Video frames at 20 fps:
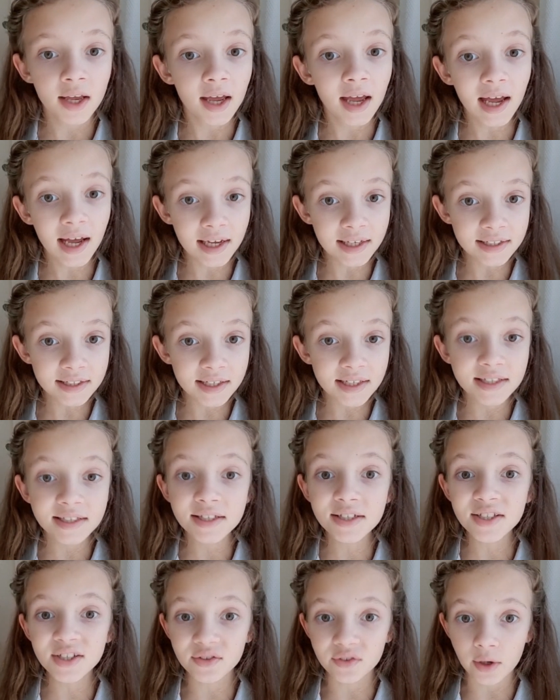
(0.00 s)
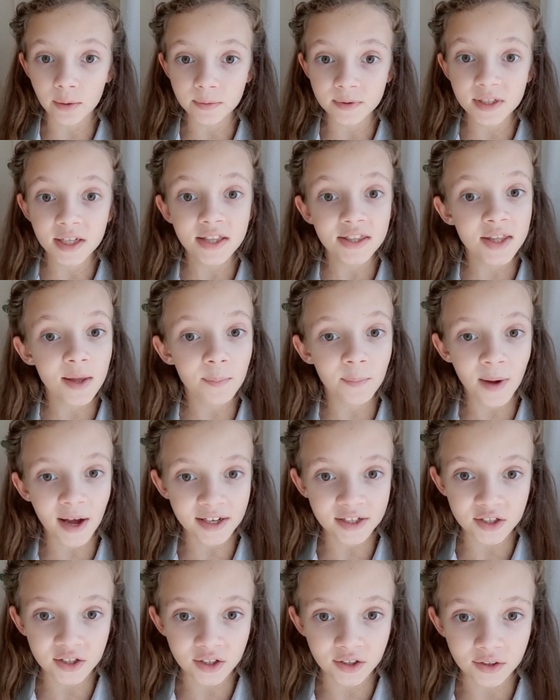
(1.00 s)
and disrupt the
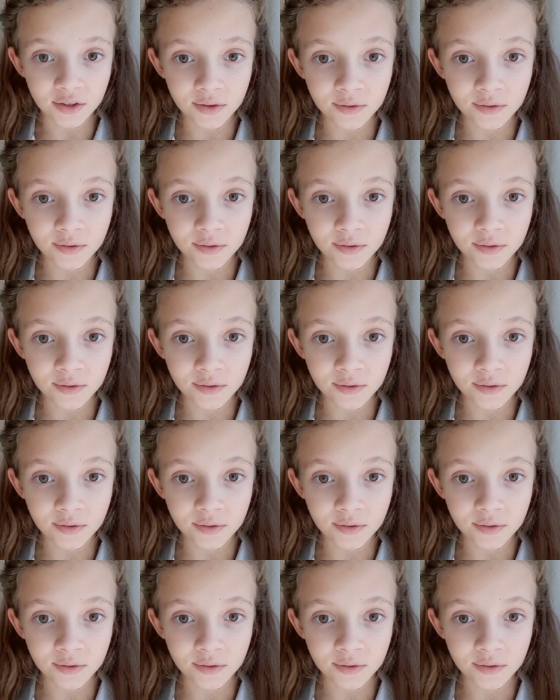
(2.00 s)
pattern.